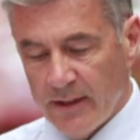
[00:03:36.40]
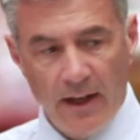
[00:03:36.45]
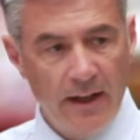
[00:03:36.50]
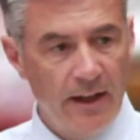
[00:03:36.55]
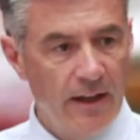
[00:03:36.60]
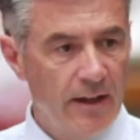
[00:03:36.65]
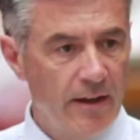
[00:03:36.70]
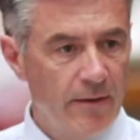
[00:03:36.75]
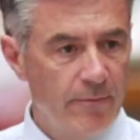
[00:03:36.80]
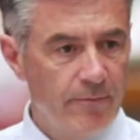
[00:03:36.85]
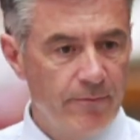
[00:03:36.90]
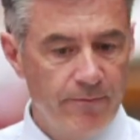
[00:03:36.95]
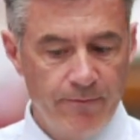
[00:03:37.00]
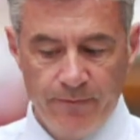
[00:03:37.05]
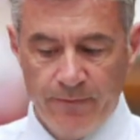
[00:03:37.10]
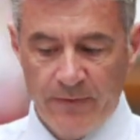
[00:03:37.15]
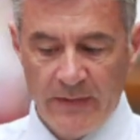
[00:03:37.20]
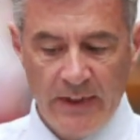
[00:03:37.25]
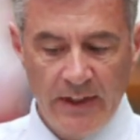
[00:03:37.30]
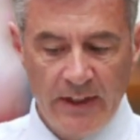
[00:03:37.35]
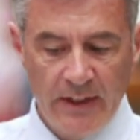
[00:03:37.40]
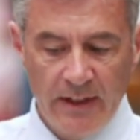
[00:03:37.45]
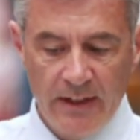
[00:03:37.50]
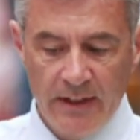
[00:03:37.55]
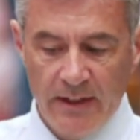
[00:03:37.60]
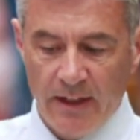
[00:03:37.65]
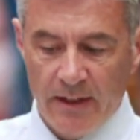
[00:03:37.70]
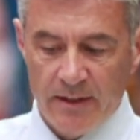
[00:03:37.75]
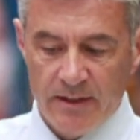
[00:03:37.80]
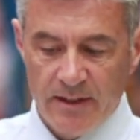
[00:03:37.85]
have barely evolved
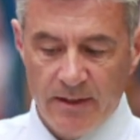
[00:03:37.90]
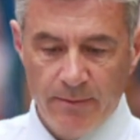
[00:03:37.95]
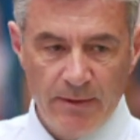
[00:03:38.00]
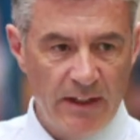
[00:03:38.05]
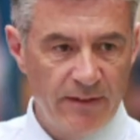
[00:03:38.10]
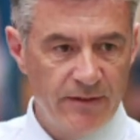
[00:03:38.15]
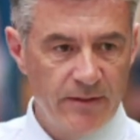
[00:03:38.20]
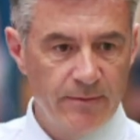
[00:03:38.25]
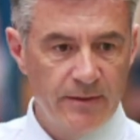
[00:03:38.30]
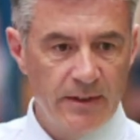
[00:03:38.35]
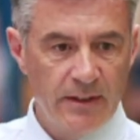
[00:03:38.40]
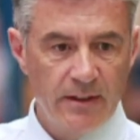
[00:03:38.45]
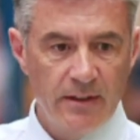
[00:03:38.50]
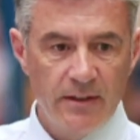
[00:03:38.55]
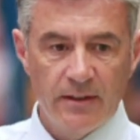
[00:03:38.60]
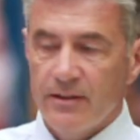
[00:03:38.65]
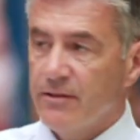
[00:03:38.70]
over the last hundred years.